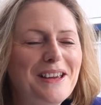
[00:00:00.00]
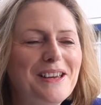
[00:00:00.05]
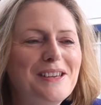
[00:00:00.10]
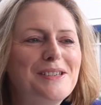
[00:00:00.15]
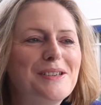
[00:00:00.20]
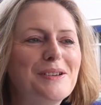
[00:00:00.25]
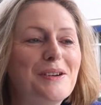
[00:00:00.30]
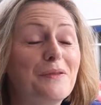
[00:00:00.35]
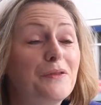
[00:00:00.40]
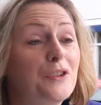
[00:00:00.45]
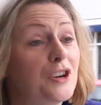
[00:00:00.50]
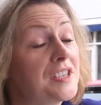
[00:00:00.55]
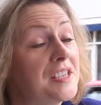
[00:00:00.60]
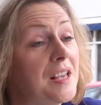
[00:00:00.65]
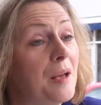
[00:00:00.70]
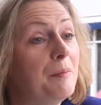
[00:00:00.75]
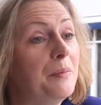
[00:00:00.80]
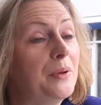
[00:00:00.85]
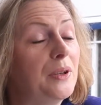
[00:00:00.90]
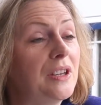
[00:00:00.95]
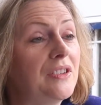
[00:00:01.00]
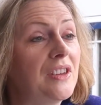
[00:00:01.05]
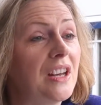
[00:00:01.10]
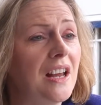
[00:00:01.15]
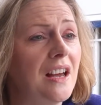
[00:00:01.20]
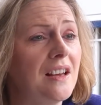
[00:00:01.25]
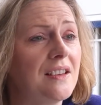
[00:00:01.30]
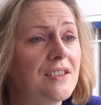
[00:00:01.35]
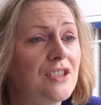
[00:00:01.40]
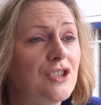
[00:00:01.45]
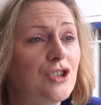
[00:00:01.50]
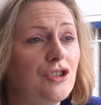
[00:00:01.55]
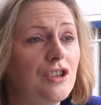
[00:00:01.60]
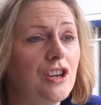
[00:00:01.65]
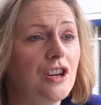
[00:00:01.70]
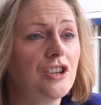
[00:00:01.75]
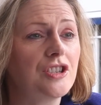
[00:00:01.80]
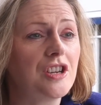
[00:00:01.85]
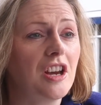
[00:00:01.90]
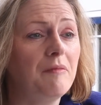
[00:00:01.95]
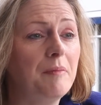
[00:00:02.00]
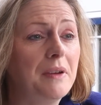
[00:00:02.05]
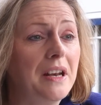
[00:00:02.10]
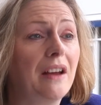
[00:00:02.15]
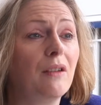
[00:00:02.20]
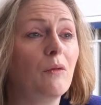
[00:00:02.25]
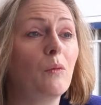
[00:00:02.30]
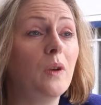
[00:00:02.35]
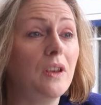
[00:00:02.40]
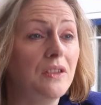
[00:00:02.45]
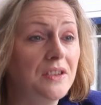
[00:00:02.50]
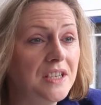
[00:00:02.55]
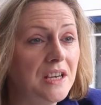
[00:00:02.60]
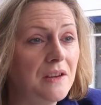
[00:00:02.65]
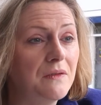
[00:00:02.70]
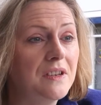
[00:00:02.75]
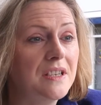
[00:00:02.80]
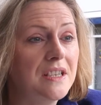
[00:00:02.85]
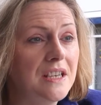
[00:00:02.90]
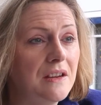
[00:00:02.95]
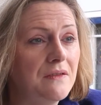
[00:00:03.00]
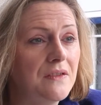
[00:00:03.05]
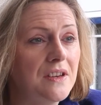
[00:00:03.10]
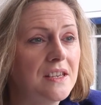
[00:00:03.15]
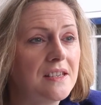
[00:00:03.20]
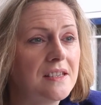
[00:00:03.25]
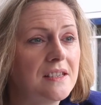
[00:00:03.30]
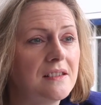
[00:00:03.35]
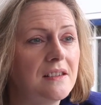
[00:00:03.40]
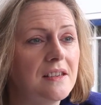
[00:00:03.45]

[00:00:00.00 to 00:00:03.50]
So, for example, in the last 2 years, I've been out with David Davis,